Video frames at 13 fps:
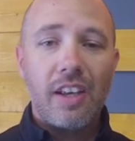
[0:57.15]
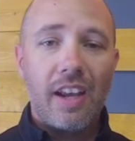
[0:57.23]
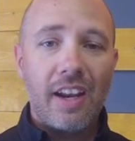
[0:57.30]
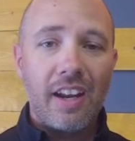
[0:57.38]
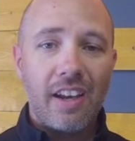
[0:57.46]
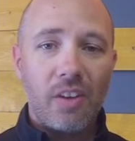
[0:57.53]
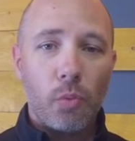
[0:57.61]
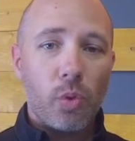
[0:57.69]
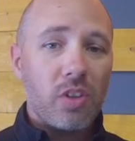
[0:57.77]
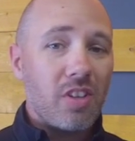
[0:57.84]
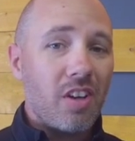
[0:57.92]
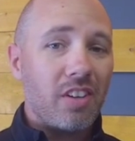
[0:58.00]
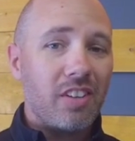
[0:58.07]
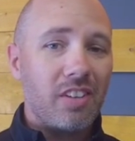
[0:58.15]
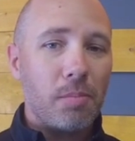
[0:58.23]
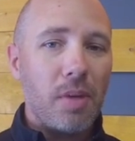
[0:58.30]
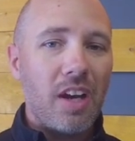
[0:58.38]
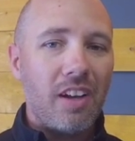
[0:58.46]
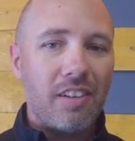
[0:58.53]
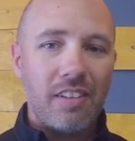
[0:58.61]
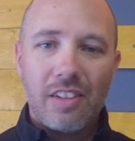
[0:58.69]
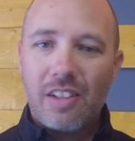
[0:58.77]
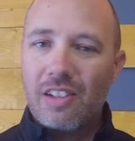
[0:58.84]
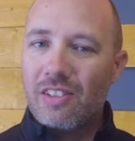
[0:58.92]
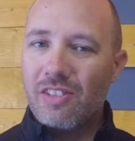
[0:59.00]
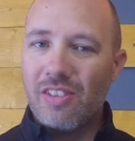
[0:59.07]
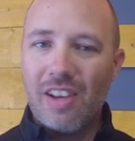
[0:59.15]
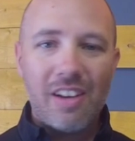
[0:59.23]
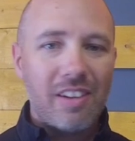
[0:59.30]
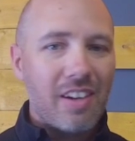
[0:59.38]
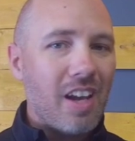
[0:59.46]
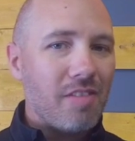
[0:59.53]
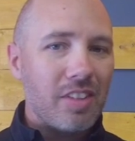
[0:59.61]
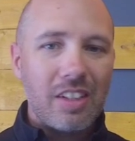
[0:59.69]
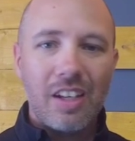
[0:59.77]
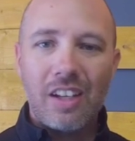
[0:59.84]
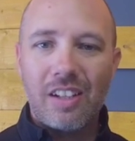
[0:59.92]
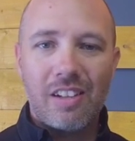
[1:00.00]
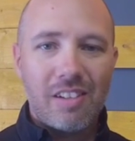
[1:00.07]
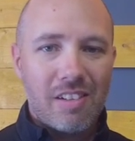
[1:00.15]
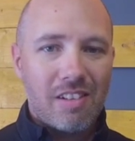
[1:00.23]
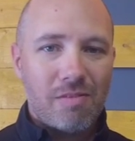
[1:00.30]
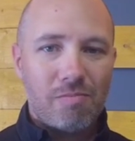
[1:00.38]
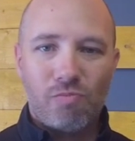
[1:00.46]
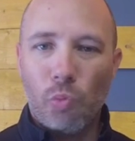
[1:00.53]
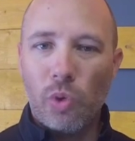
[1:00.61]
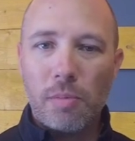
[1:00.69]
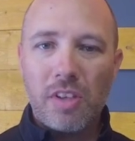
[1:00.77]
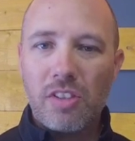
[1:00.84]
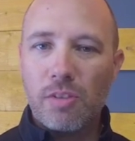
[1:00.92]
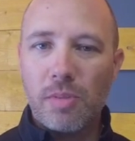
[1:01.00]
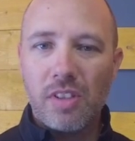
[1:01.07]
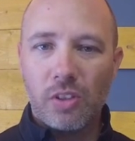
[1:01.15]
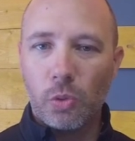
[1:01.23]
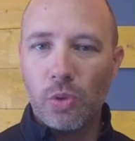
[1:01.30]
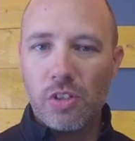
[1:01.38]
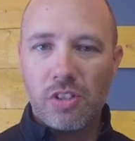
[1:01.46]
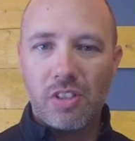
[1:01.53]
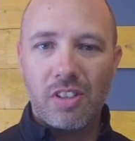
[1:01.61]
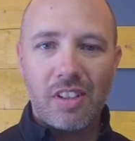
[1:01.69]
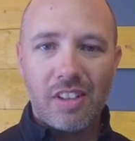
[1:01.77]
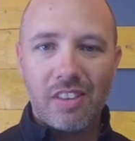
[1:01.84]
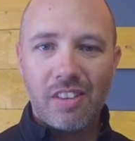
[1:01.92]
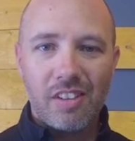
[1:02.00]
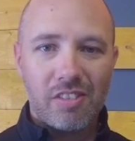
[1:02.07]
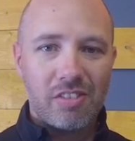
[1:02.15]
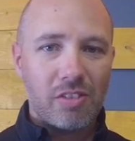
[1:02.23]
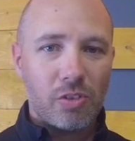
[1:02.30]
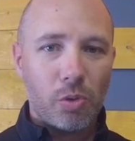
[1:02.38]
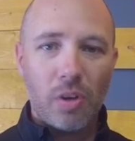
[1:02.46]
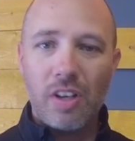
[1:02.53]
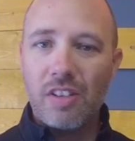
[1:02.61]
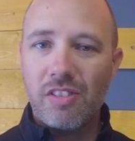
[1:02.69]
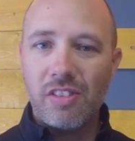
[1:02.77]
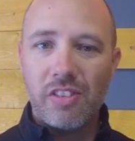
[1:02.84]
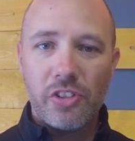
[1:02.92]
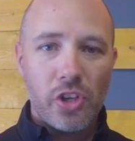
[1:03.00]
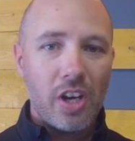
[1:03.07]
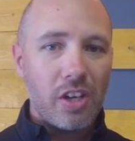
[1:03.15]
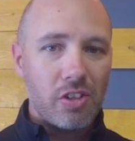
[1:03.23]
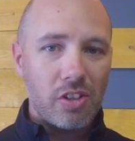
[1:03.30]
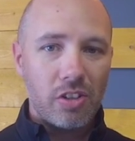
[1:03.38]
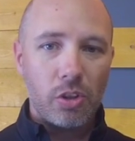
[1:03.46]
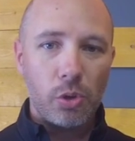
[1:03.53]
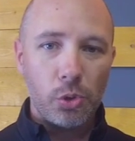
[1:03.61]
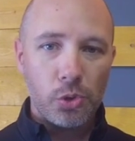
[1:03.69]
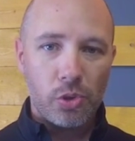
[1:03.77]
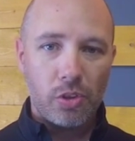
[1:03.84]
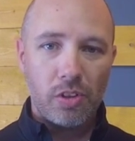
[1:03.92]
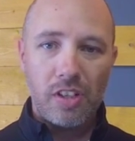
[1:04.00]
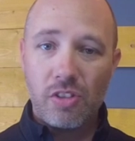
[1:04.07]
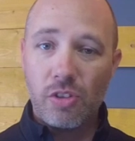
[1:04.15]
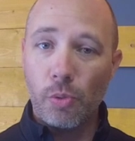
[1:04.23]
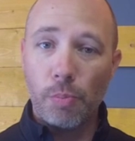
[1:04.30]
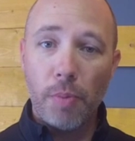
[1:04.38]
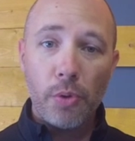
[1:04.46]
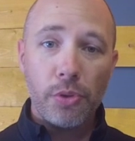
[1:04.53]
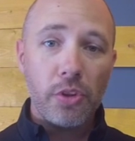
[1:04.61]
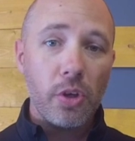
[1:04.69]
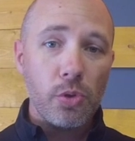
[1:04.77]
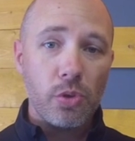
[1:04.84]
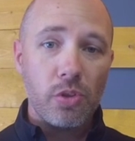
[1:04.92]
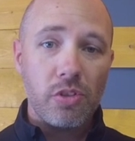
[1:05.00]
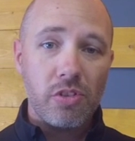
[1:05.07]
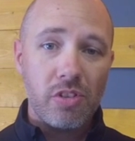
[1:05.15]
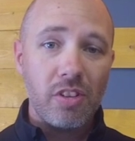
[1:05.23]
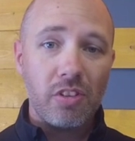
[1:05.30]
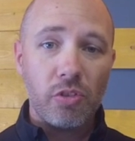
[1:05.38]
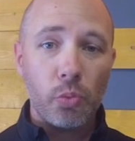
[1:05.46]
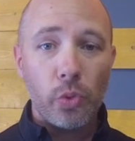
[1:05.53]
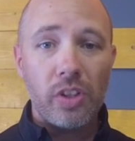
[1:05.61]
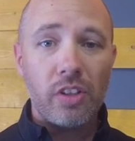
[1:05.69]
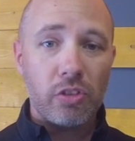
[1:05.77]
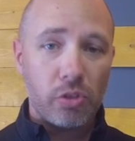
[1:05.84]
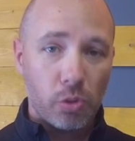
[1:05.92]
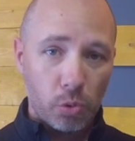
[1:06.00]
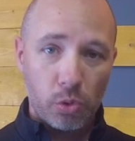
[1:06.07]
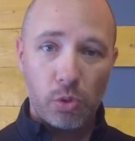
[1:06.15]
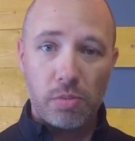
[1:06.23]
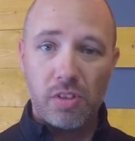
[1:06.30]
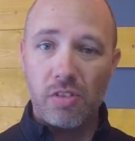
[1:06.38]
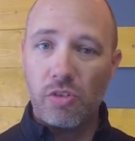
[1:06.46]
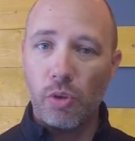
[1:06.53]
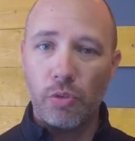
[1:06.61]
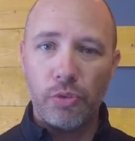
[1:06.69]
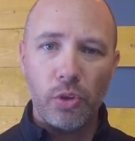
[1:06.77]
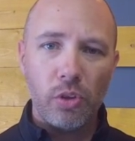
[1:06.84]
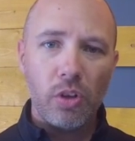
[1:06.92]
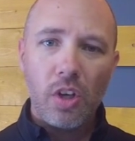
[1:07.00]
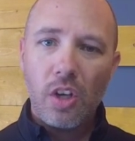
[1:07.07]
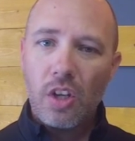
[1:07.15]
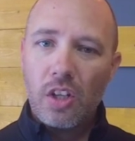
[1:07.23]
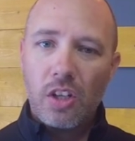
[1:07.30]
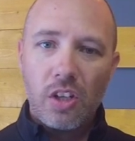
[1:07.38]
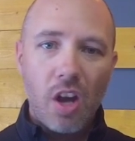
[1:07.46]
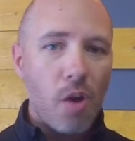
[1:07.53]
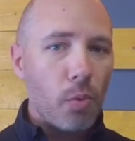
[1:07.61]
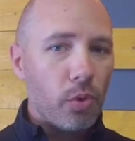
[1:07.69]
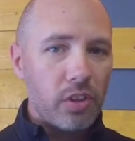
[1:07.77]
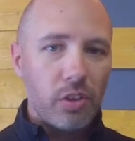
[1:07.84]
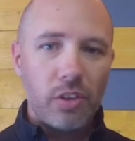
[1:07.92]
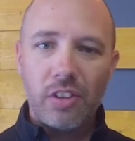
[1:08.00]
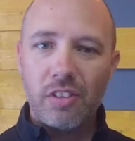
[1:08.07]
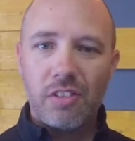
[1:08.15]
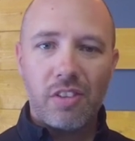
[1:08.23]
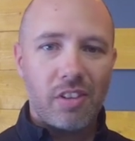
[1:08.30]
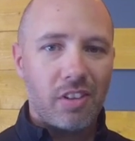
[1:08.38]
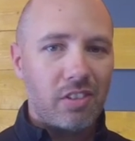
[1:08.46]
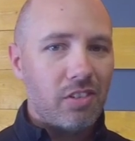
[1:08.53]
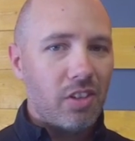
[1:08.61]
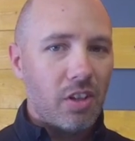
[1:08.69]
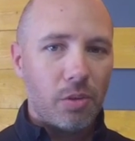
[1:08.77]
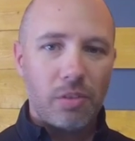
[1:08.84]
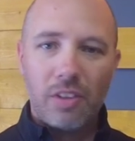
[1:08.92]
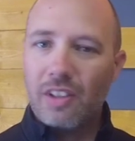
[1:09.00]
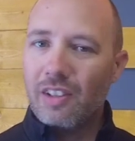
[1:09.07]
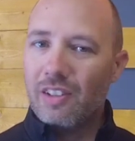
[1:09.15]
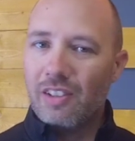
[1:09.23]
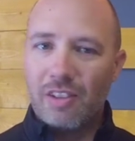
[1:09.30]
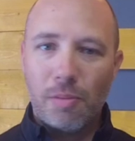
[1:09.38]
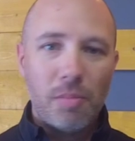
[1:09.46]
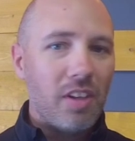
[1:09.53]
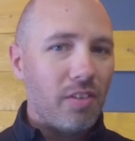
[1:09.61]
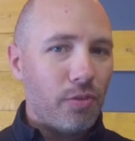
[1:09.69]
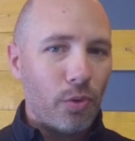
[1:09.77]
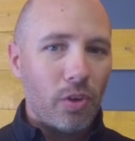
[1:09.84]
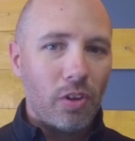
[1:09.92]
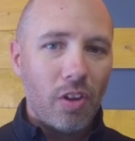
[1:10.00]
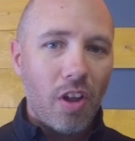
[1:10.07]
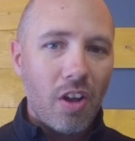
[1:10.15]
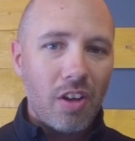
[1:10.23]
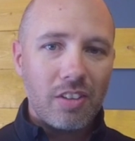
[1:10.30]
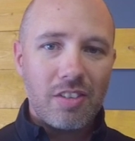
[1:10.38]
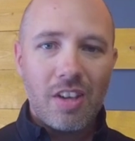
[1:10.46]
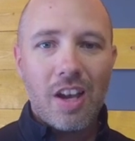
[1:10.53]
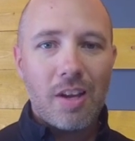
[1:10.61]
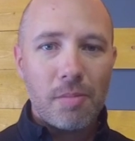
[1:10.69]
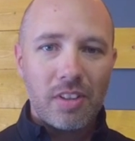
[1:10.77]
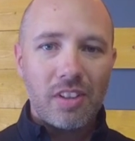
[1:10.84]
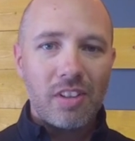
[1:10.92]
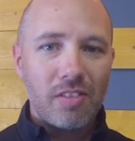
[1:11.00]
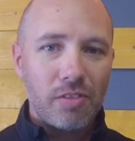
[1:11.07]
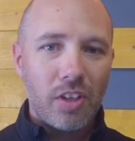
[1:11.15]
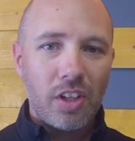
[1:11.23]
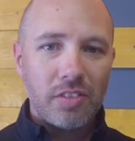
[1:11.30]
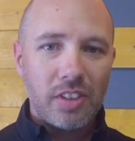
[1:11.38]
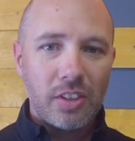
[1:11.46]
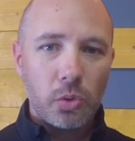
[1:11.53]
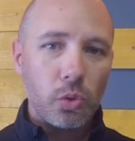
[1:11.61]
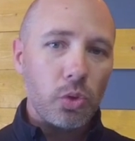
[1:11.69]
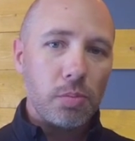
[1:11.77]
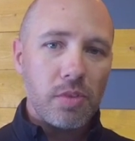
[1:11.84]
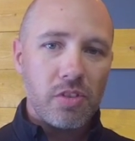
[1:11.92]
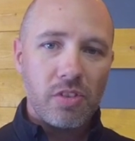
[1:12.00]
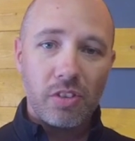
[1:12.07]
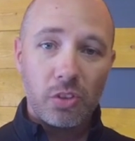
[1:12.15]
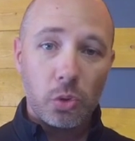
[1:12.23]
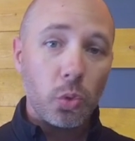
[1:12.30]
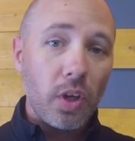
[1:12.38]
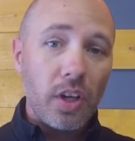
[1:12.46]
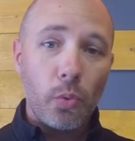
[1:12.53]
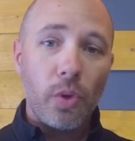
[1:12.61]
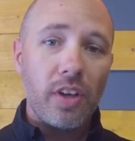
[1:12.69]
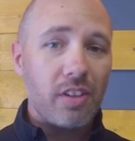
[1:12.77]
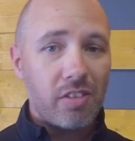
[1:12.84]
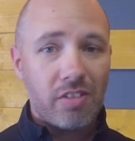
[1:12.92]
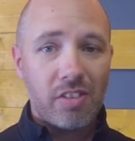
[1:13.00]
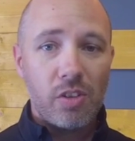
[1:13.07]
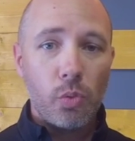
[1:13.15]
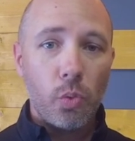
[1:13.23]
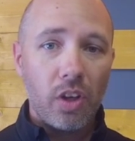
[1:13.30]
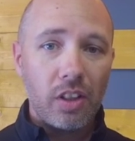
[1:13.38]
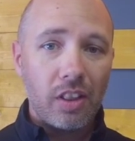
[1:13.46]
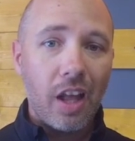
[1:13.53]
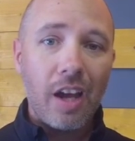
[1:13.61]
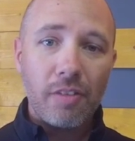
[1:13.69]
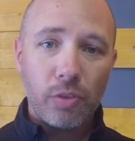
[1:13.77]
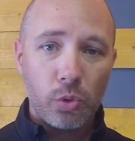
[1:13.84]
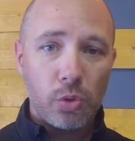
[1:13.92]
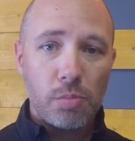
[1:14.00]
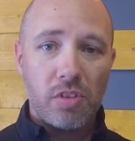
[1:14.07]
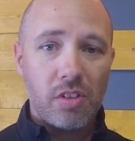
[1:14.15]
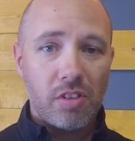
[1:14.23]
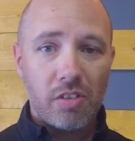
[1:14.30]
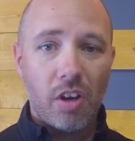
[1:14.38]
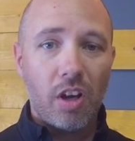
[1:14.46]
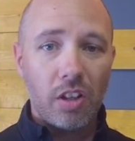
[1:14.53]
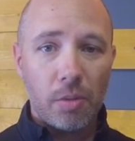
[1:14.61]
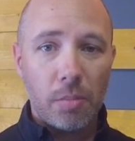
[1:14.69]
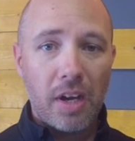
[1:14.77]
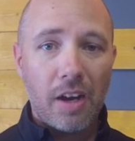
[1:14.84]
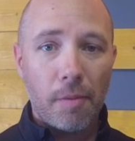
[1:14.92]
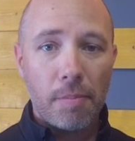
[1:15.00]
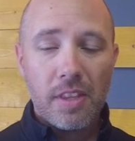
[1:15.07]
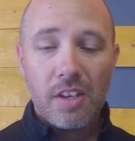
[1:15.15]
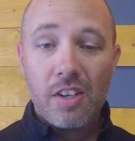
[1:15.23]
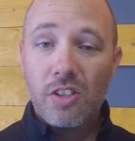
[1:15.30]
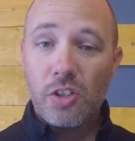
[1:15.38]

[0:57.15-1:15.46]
And we're talking about just how to navigate what it means to be a Christian in this crazy changing culture. so both of those are six weeks groups. And so if you're not really looking to, you know, commit for a long time to get involved in a group, this is a great way to see what life groups is all about.